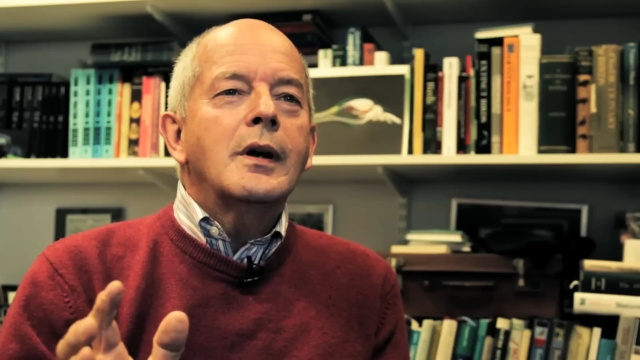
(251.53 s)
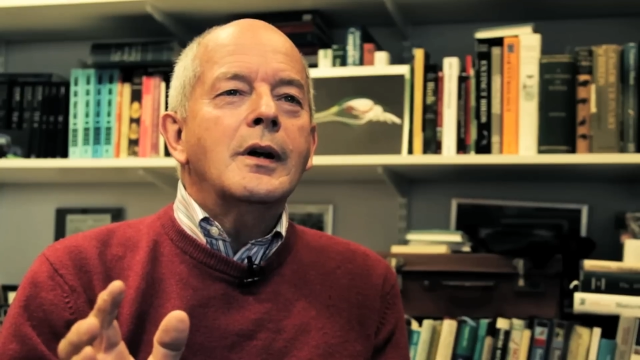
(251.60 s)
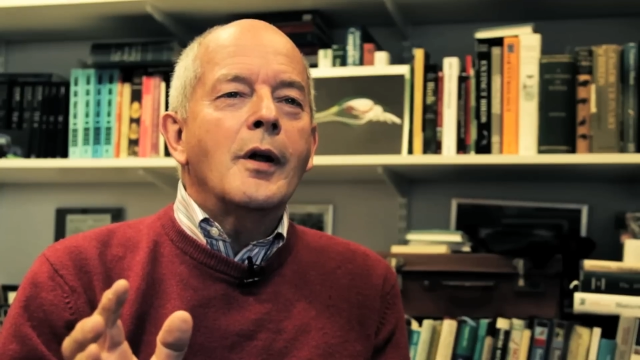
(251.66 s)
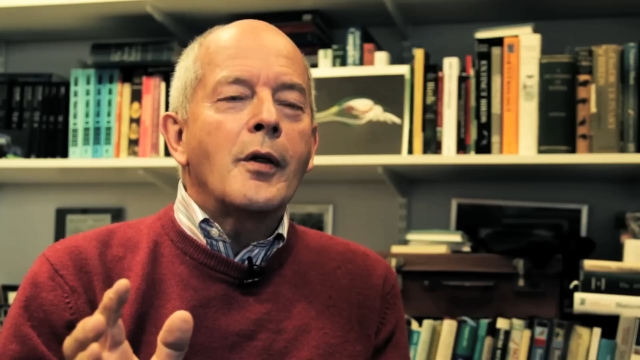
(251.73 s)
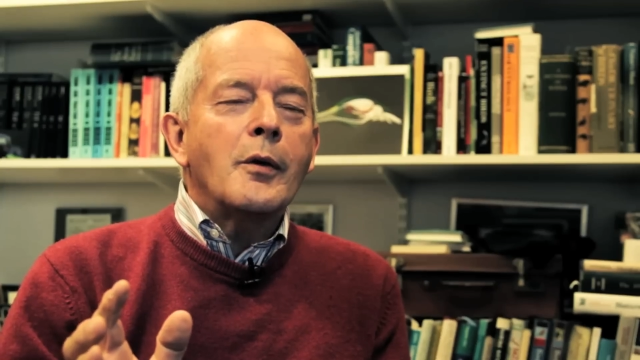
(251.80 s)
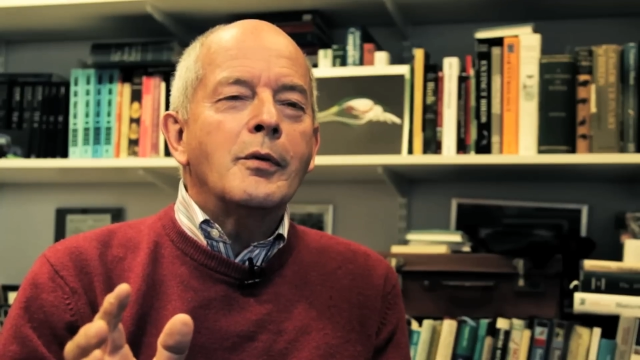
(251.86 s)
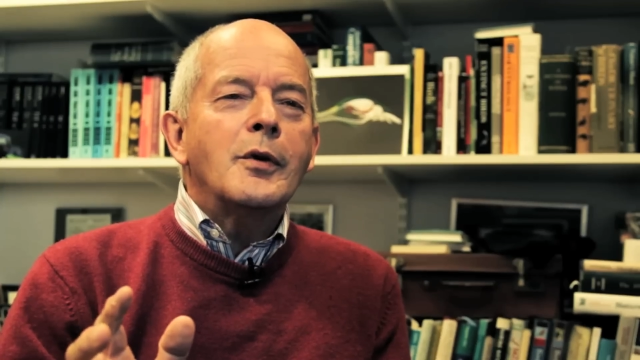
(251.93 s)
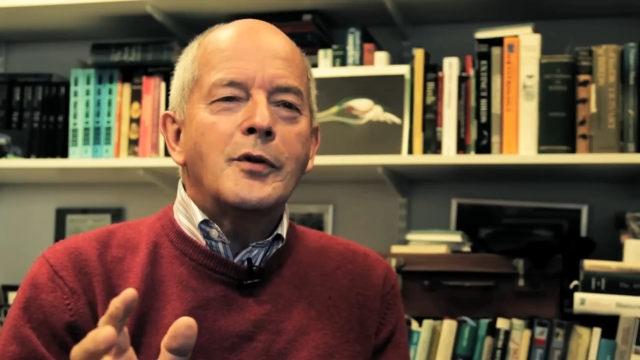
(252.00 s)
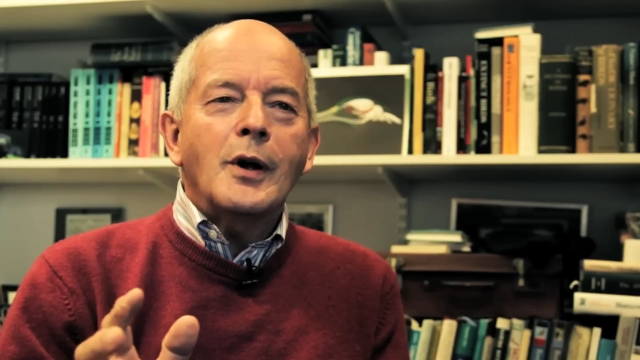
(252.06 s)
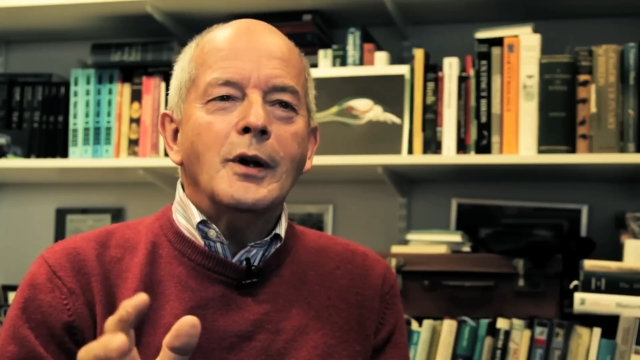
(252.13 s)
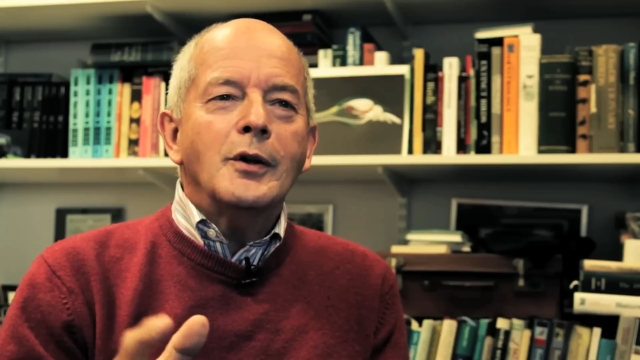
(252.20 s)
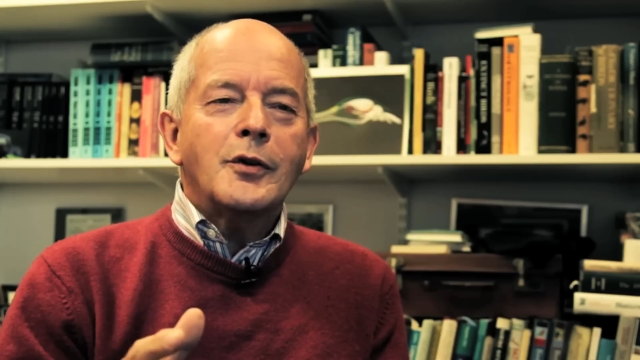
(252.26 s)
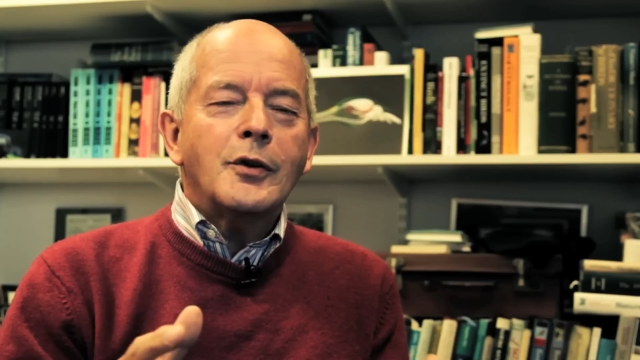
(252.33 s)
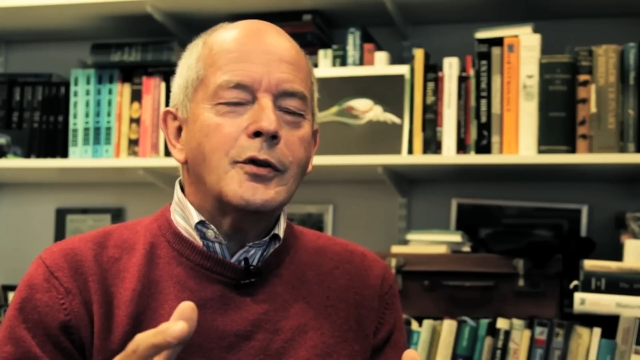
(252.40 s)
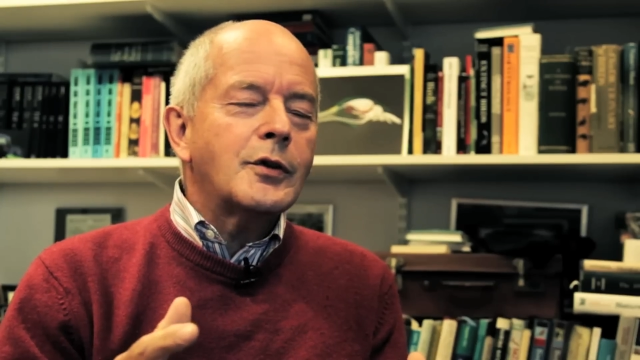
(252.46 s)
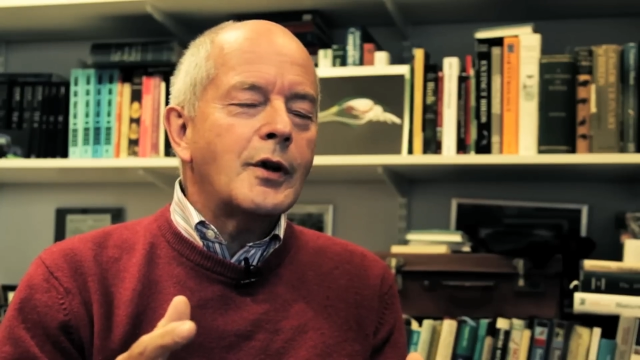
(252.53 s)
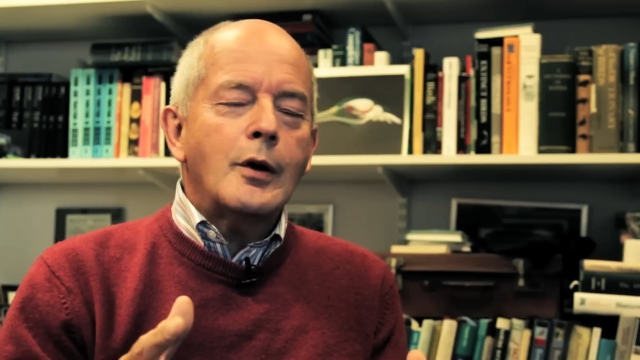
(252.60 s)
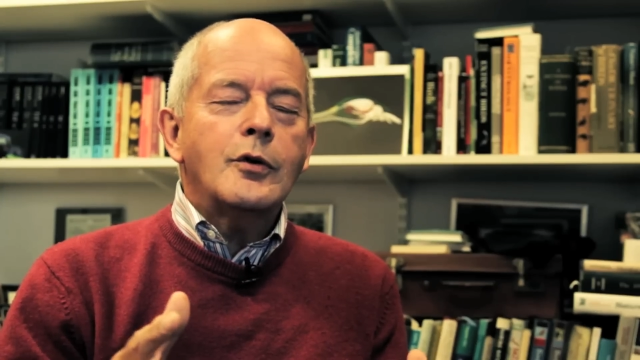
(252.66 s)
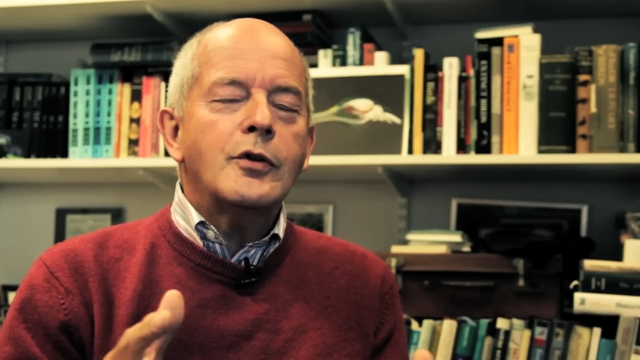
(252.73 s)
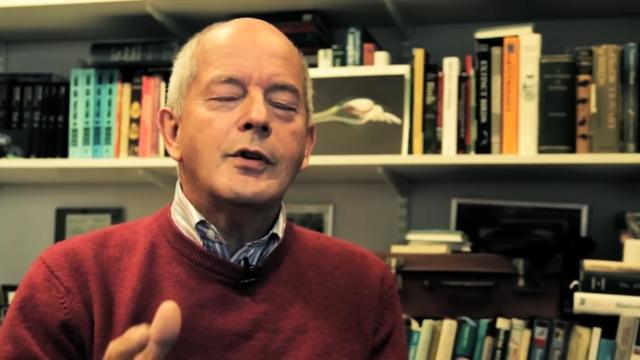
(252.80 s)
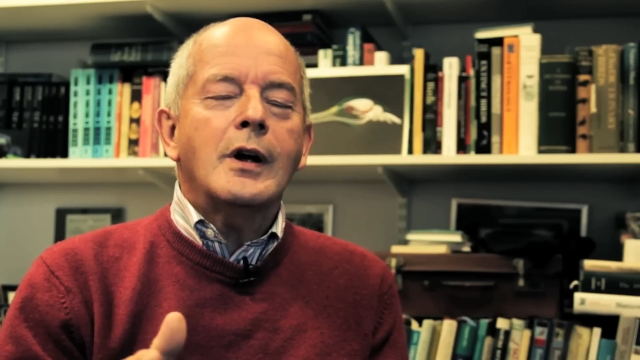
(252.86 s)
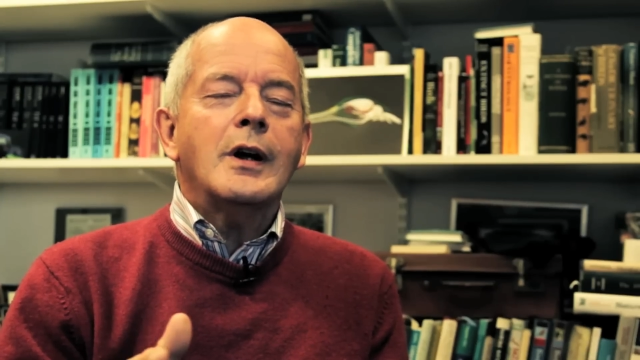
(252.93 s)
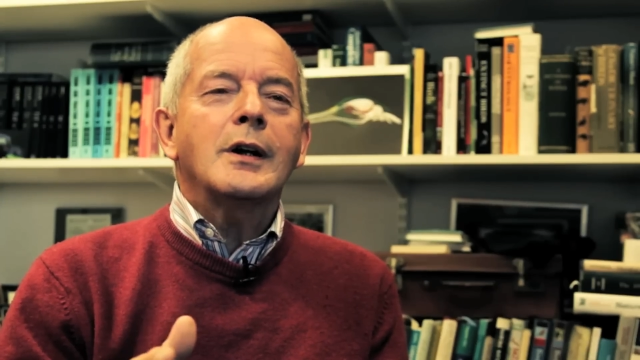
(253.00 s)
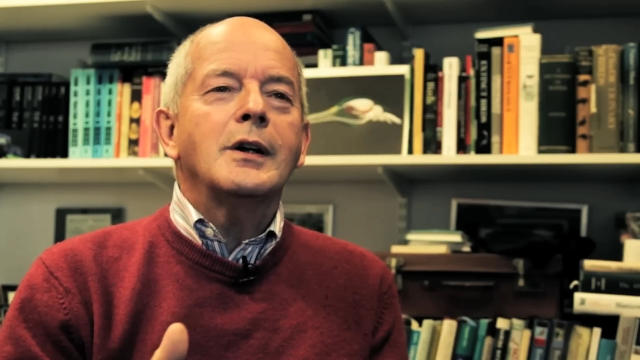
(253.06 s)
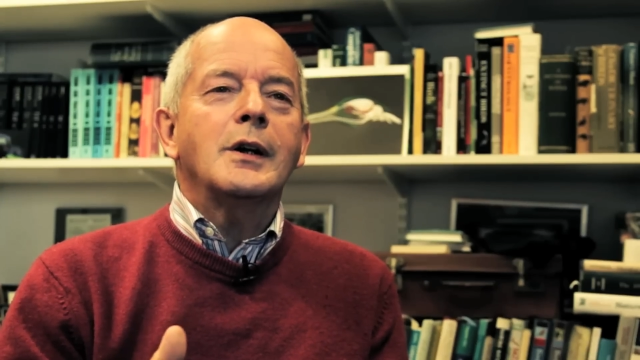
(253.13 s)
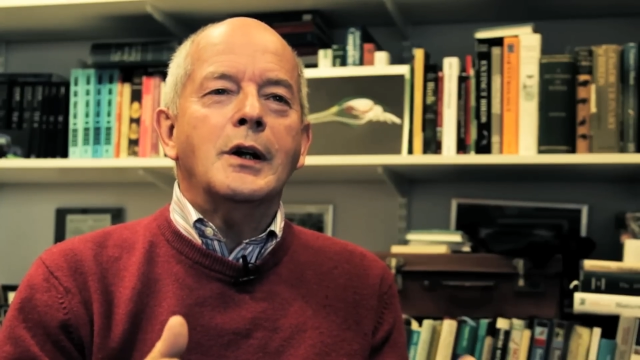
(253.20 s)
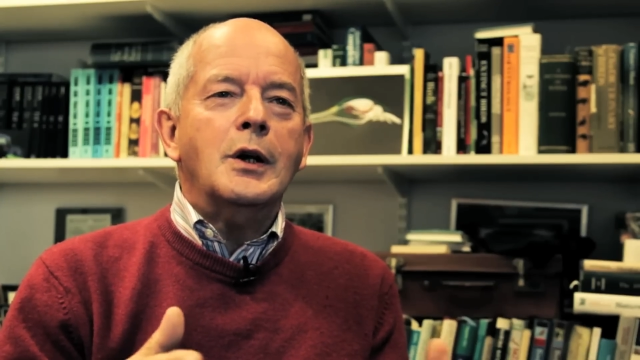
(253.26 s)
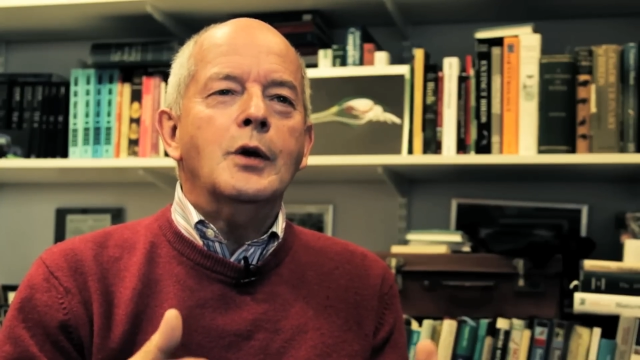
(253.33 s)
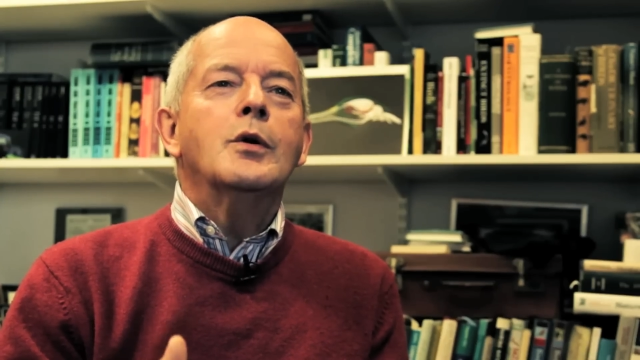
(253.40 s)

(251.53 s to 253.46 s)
you know, the results are so startling,